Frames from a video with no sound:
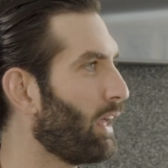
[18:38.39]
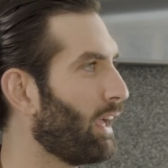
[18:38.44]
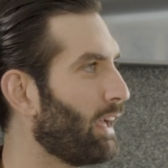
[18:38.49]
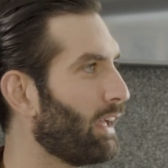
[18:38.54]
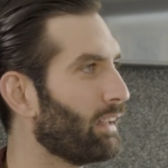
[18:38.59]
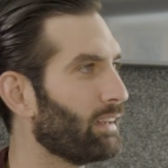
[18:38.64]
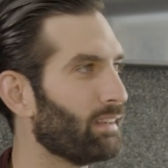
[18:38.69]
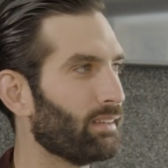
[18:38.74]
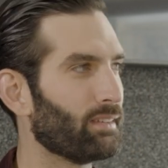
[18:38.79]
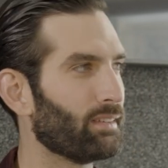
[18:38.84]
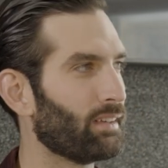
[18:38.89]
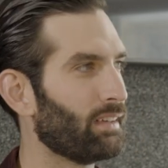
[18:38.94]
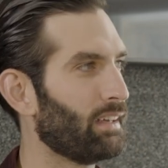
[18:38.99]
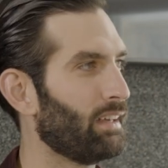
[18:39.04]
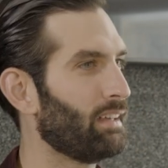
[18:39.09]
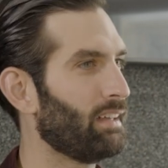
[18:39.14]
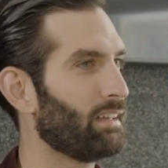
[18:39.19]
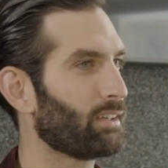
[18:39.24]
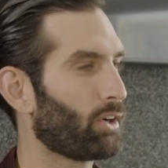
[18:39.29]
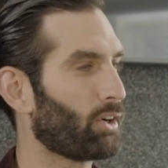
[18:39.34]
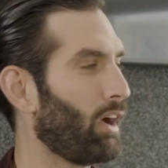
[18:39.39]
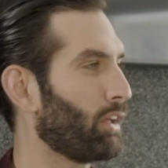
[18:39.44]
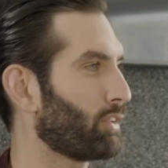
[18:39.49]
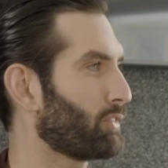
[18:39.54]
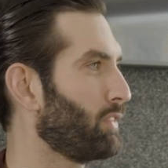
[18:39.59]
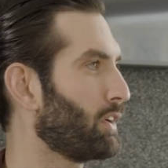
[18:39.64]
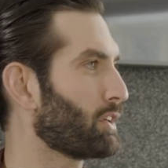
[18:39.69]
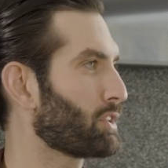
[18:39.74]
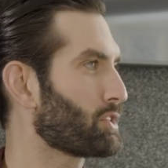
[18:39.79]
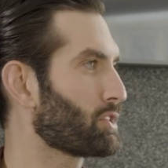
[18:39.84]
And
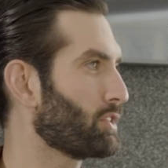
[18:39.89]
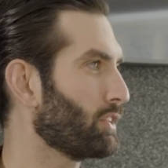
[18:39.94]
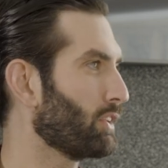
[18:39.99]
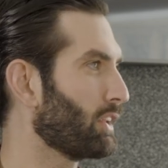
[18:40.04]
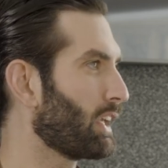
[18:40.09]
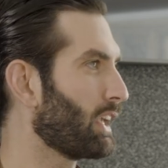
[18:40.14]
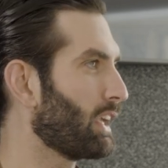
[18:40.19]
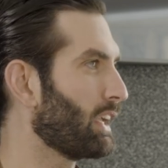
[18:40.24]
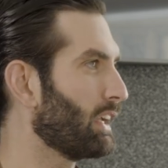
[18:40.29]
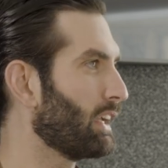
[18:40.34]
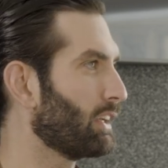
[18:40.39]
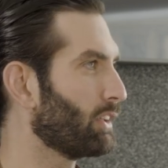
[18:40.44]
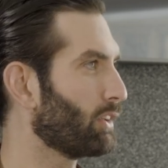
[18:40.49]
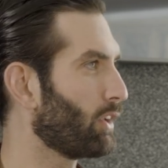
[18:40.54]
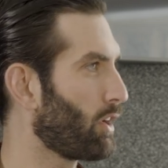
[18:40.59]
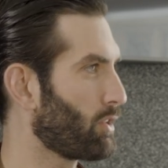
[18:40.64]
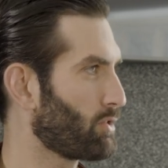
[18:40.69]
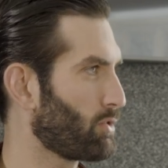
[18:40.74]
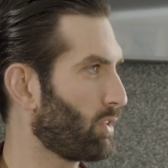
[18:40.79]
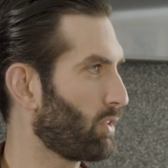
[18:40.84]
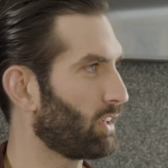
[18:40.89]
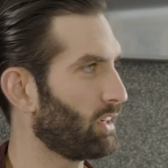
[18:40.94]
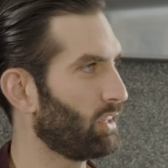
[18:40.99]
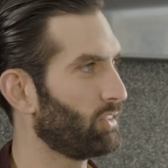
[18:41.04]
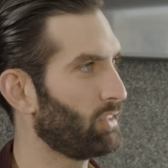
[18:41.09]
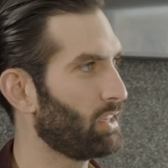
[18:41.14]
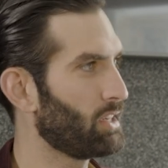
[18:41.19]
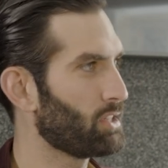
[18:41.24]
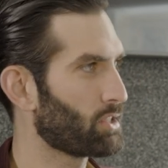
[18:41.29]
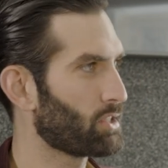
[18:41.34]
cross-functionally in large
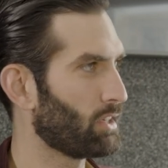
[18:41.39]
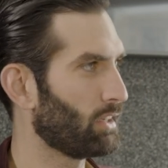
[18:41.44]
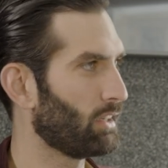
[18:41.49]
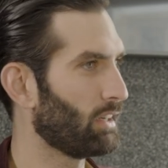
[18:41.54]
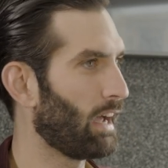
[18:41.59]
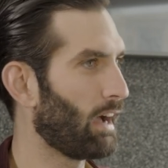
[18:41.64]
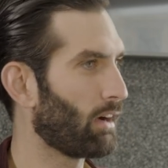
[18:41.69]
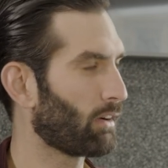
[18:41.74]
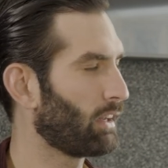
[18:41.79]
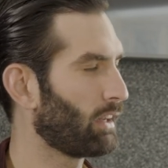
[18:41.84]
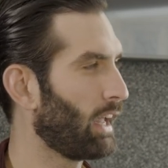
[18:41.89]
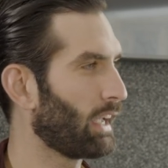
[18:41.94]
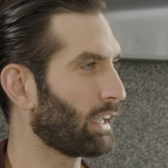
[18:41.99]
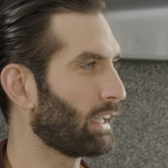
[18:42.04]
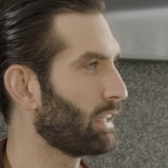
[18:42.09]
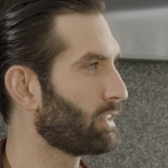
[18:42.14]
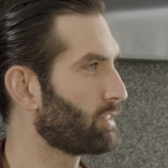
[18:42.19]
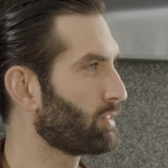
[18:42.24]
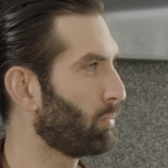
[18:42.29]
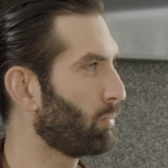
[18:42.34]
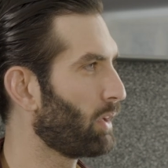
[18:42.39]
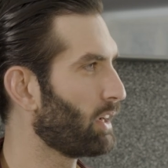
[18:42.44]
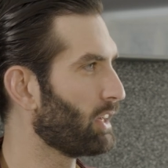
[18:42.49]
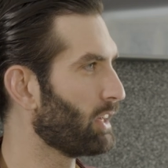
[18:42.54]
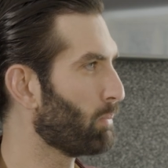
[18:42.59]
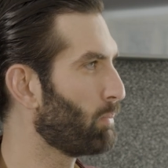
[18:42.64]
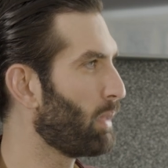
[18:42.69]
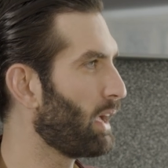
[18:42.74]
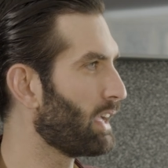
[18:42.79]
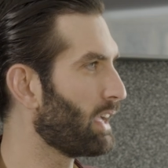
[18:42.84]
organization, how can I get somebody
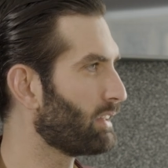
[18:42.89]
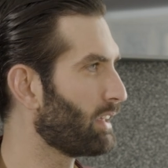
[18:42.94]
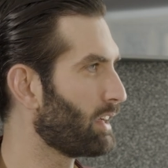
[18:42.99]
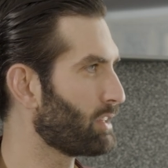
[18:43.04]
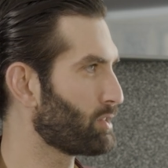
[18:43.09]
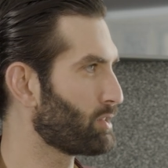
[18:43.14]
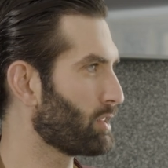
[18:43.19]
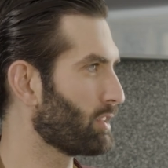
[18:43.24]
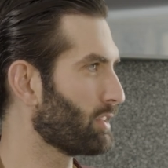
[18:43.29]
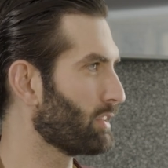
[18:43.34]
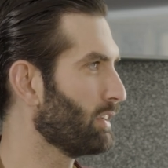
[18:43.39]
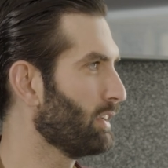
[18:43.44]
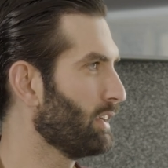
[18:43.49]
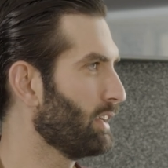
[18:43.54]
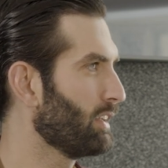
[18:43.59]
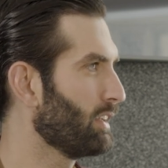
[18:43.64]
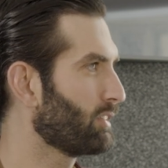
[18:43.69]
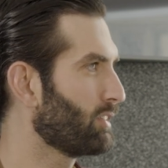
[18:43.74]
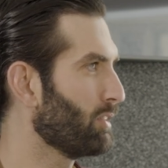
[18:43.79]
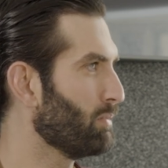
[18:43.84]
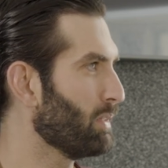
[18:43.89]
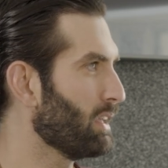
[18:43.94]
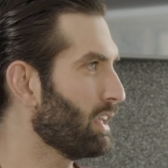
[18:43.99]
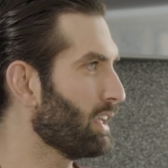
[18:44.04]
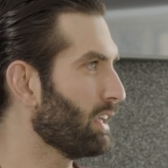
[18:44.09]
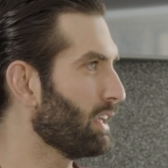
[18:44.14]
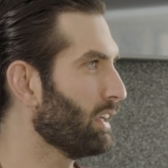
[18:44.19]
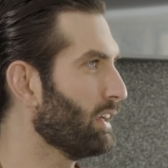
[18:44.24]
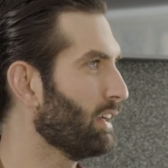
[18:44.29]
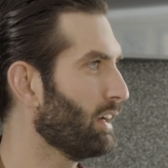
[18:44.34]
to pay attention to
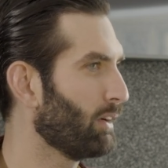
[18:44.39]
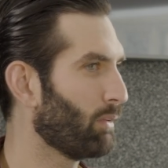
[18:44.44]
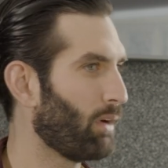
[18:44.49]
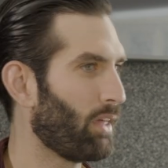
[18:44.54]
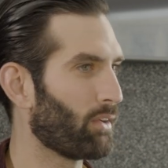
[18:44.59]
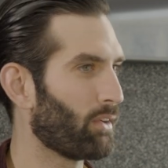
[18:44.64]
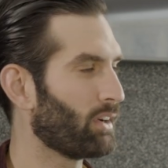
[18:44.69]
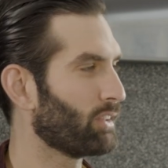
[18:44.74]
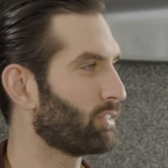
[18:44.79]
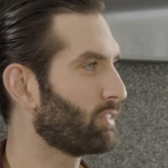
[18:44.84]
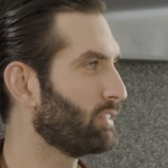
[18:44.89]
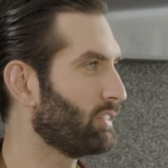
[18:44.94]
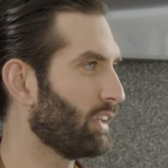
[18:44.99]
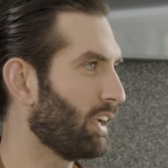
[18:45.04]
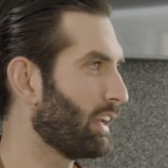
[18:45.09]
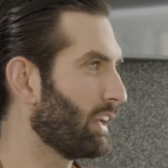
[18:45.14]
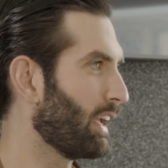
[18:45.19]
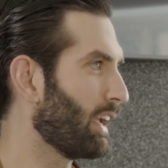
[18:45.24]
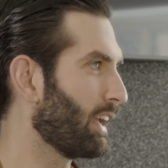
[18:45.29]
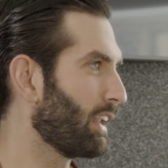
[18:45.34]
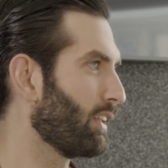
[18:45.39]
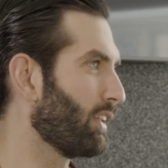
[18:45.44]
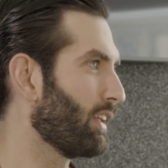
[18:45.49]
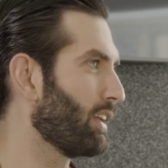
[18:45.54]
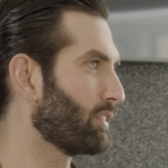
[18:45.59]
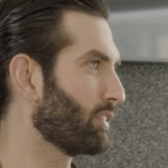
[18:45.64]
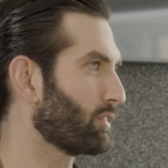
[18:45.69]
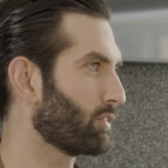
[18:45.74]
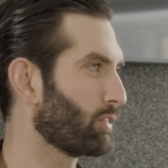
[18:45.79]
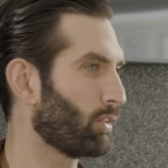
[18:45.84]
me, whether it's a data
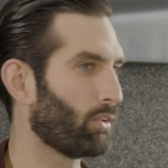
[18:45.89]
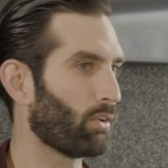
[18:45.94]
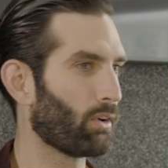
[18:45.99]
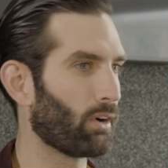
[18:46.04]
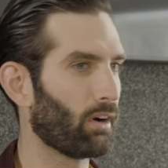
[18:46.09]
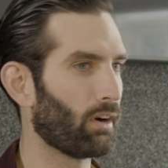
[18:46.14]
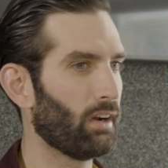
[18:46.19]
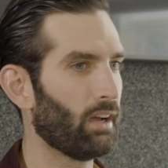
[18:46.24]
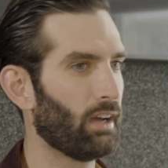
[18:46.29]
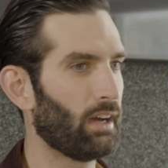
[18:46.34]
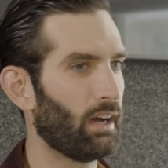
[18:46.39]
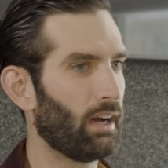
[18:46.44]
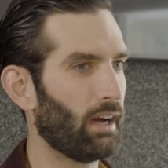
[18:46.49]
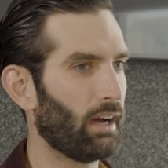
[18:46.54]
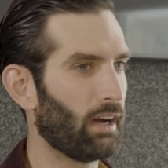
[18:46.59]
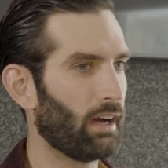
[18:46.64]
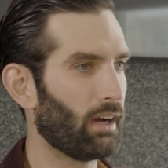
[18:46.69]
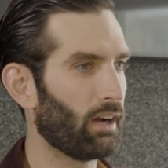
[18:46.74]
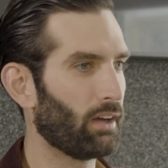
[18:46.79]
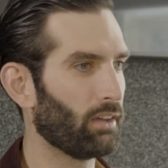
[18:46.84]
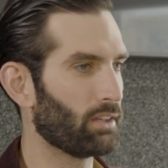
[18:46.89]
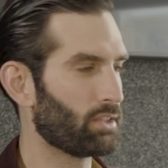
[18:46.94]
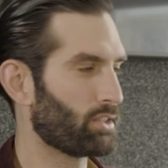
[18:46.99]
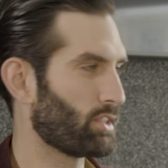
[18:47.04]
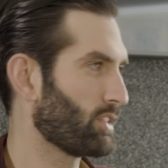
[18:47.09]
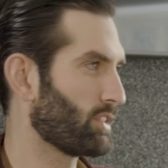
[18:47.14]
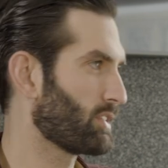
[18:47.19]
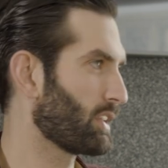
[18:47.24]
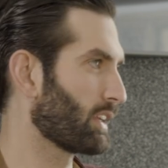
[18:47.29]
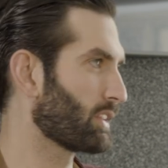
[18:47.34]
analyst or a
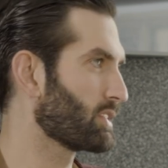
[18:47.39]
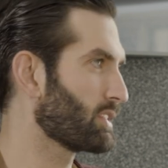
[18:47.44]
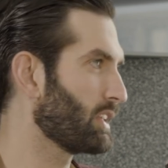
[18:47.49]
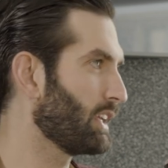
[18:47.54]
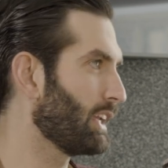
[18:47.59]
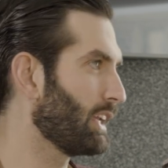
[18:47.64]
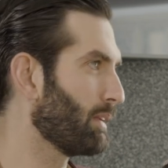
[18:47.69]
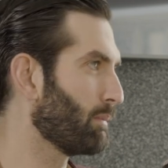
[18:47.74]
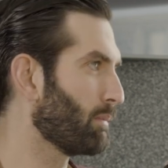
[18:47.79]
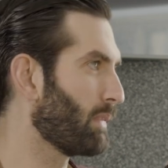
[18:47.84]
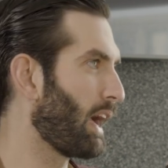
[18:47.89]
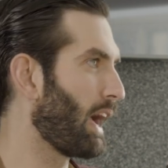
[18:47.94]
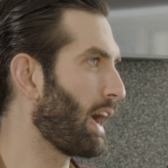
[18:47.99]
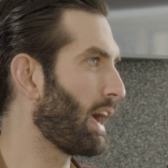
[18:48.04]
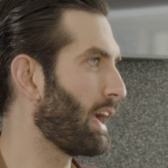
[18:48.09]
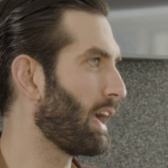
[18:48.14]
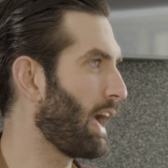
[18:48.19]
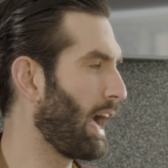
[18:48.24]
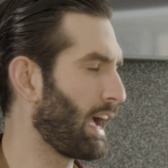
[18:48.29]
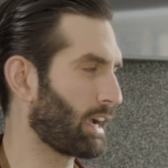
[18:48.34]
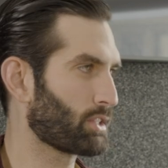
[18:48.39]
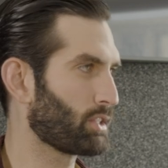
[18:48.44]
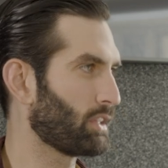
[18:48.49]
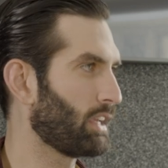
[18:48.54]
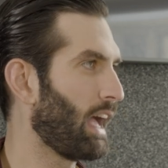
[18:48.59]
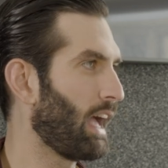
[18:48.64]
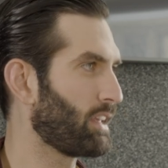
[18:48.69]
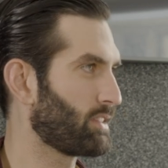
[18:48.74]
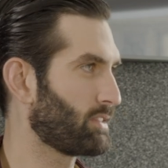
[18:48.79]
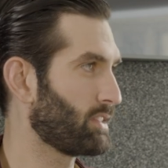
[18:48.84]
logistics team that actually
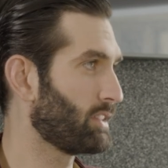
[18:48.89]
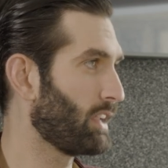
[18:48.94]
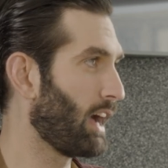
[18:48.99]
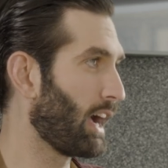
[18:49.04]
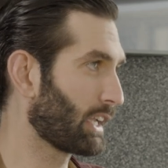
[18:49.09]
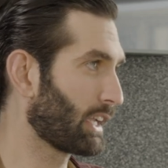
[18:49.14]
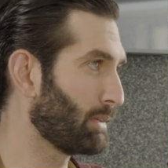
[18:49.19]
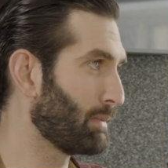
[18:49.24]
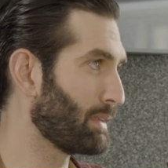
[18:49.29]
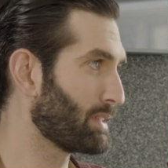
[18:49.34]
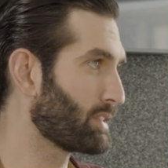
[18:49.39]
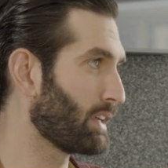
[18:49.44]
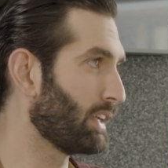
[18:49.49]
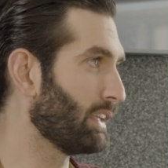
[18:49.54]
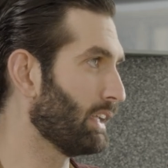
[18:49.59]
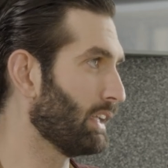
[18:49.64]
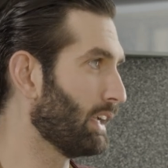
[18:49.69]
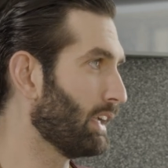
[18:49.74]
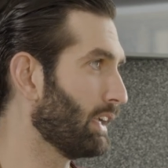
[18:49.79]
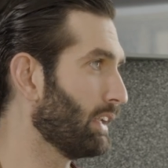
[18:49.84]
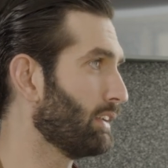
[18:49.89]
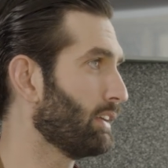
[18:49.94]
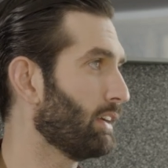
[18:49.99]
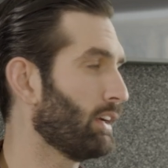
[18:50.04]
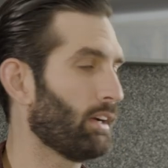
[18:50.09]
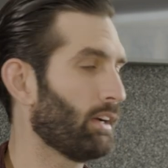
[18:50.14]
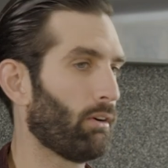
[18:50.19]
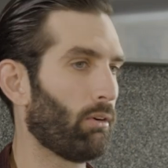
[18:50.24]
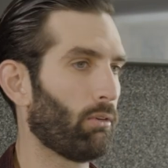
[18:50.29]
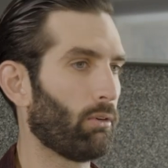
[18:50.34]
has the documents I need,
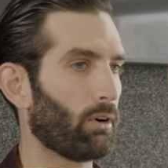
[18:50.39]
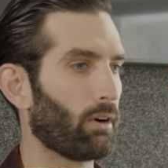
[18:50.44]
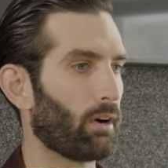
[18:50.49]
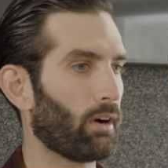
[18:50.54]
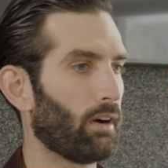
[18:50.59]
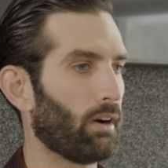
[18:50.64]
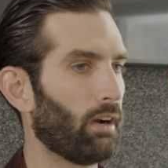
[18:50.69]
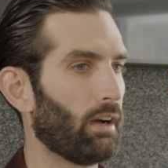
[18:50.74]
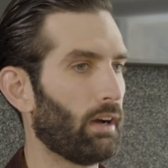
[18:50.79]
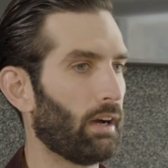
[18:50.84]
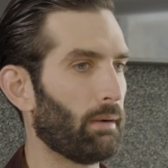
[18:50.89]
or